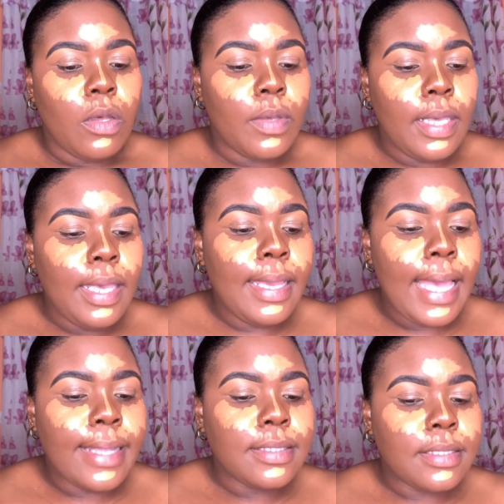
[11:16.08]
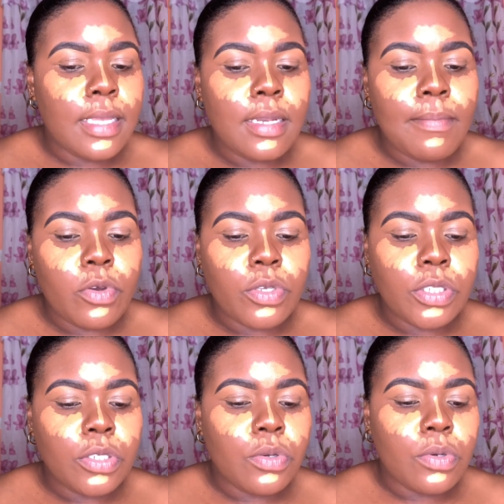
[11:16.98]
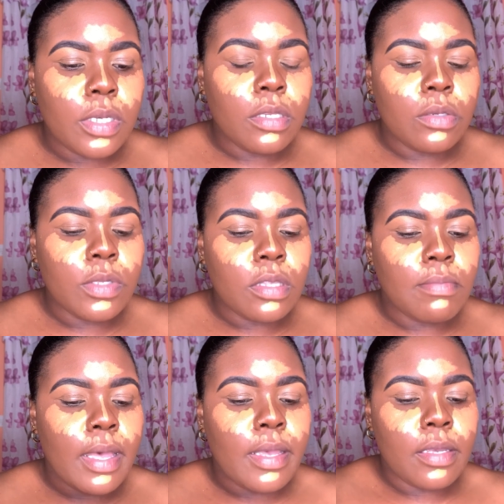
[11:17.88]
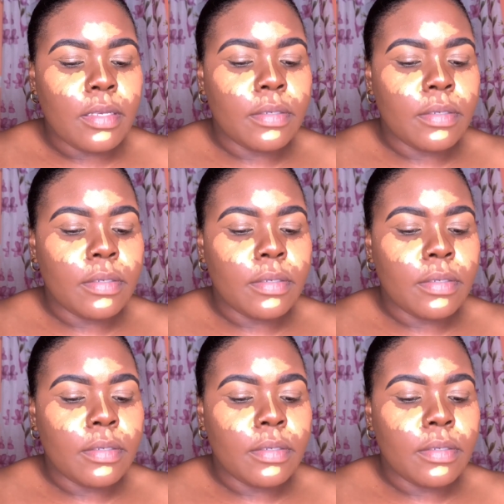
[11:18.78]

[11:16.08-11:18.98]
Okay, and then I'm going to go in with my